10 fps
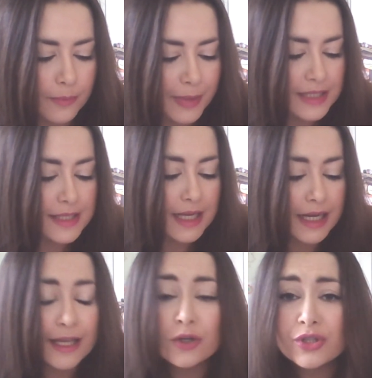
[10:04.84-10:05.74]

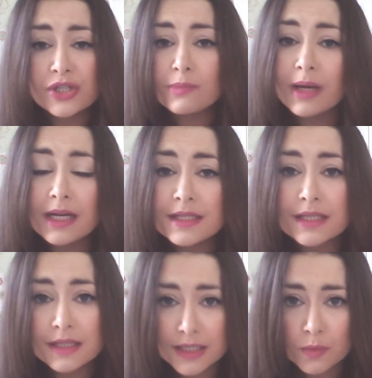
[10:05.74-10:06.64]
basically customize
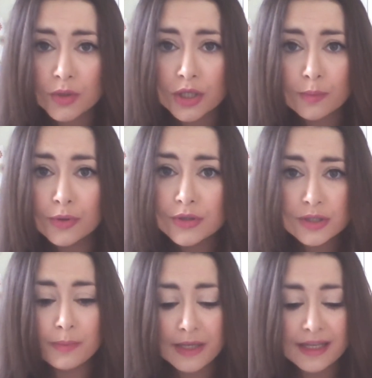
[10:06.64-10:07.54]
this workbook
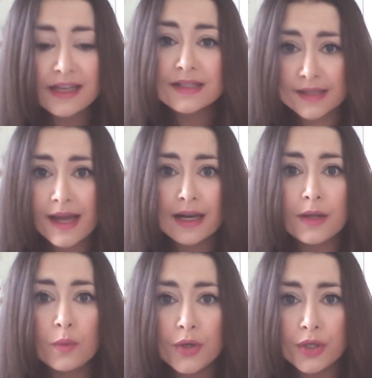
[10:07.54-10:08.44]
to be
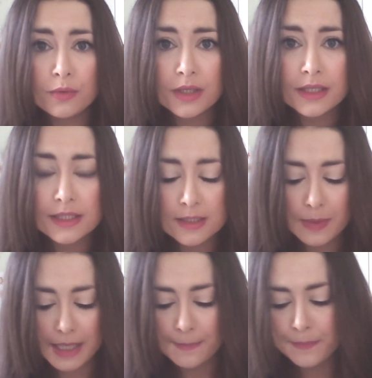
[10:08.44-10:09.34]
exactly what you need it to
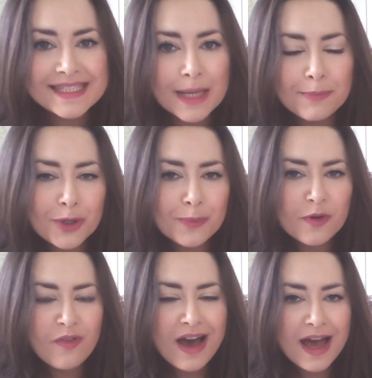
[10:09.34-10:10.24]
be. Tip number
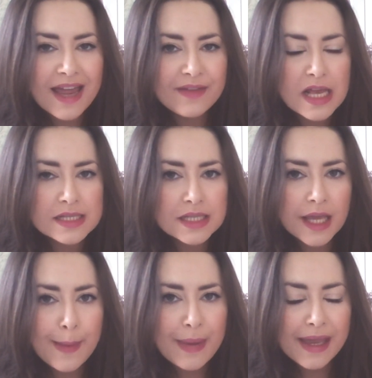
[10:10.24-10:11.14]
5 is
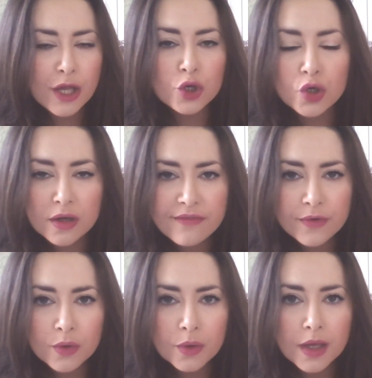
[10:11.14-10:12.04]
keeping
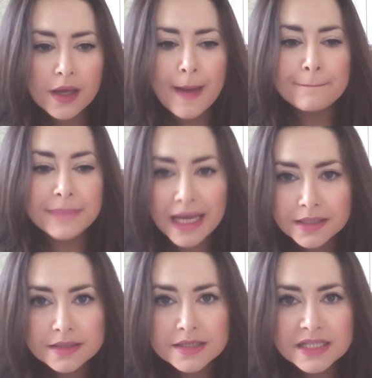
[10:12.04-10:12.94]
colourful
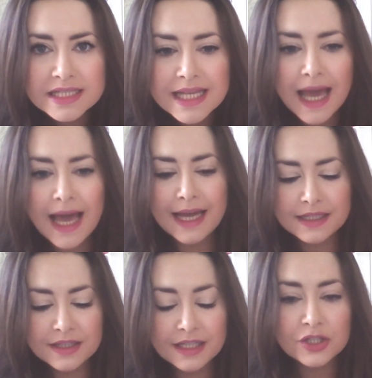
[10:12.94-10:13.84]
pens
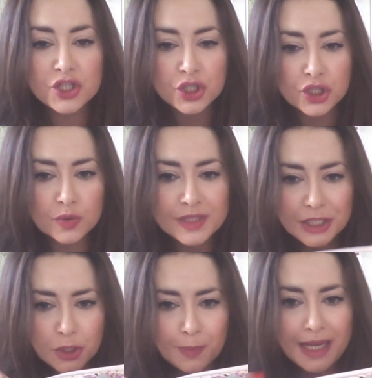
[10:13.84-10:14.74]
and things to use
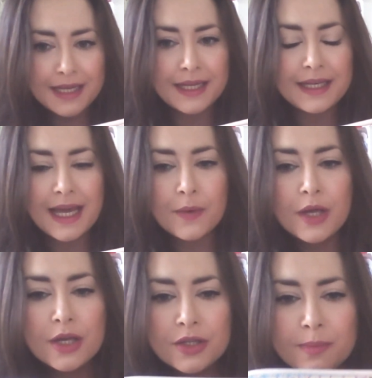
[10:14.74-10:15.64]
in your planner. Now,
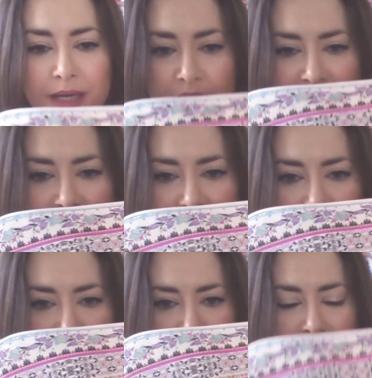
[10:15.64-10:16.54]
you might have
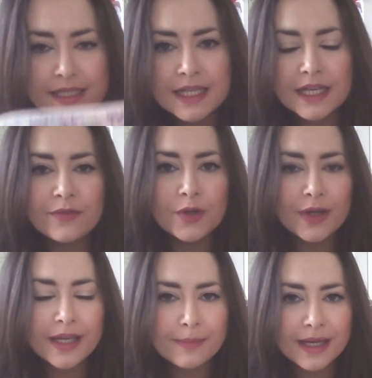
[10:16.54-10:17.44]
seen this if you're
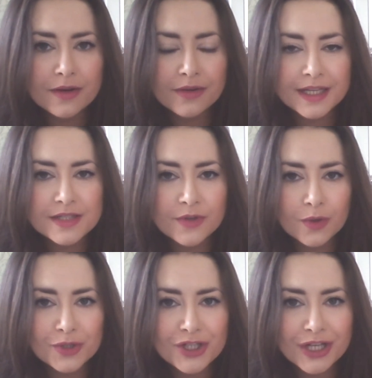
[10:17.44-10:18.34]
in my Creative
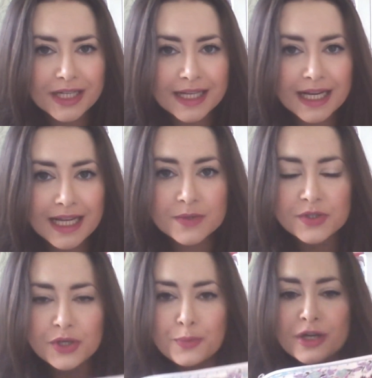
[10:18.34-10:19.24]
Gold journaling class,
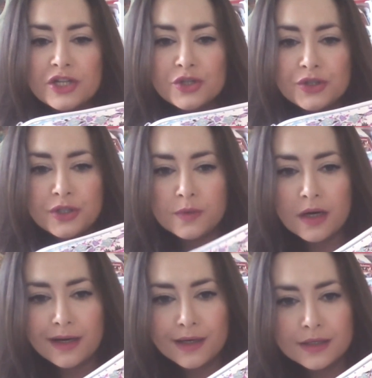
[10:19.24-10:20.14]
which I'm pretty sure you
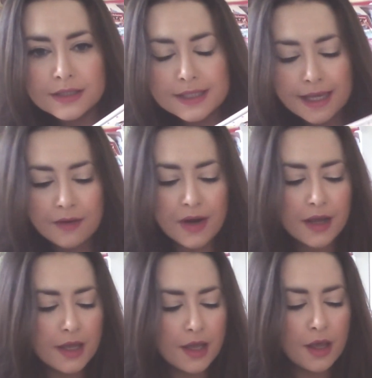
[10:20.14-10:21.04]
are, Sarah.
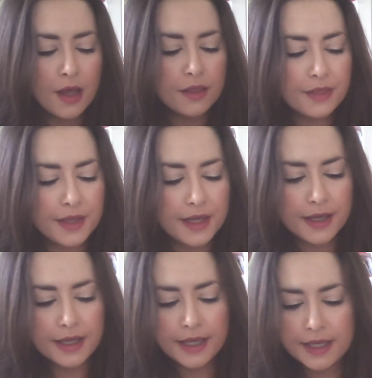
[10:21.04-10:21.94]

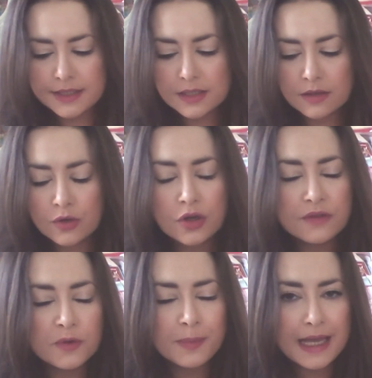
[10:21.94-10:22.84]
There is
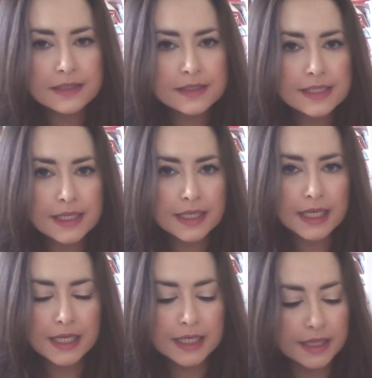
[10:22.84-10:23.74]
colourful pens in
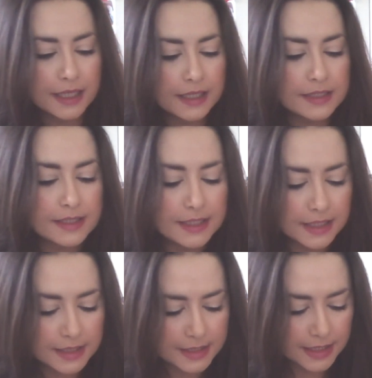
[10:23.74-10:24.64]
here, there is
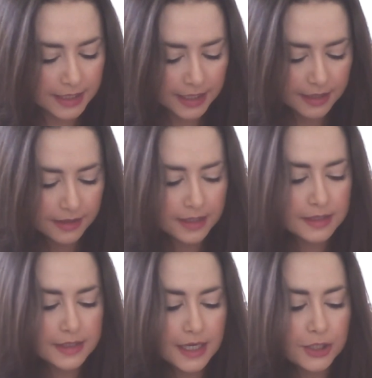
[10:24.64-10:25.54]
stickers in here, and
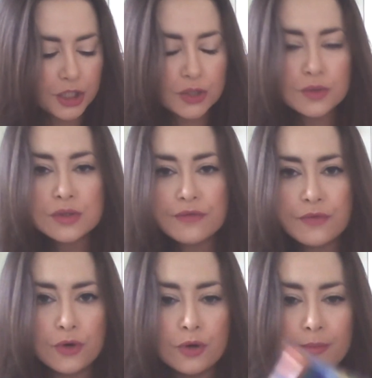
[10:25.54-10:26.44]
things that I use
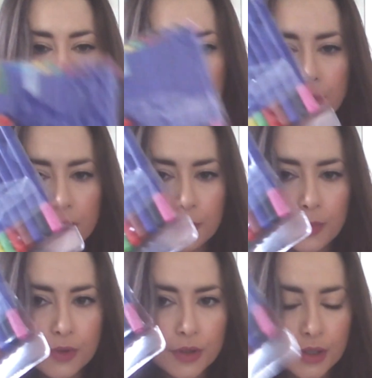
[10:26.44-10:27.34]
for my
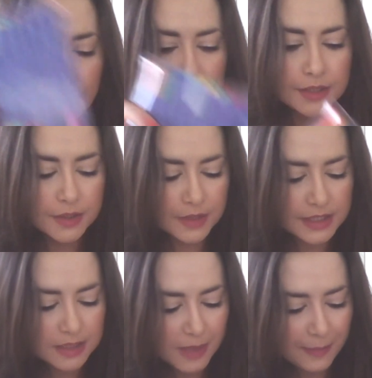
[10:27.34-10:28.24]
workbook. So
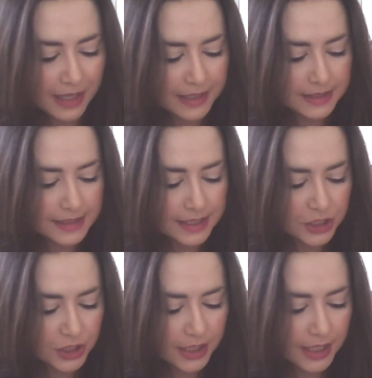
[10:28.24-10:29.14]
this is my planning
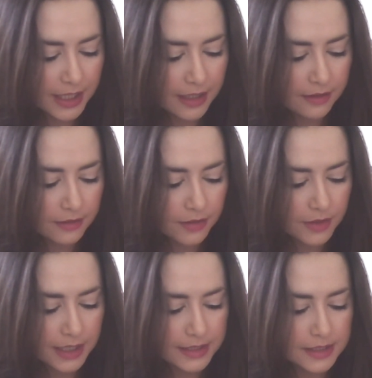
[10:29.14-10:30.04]
session kit. You
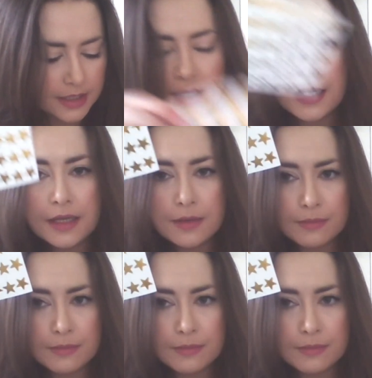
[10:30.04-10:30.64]
guys that are in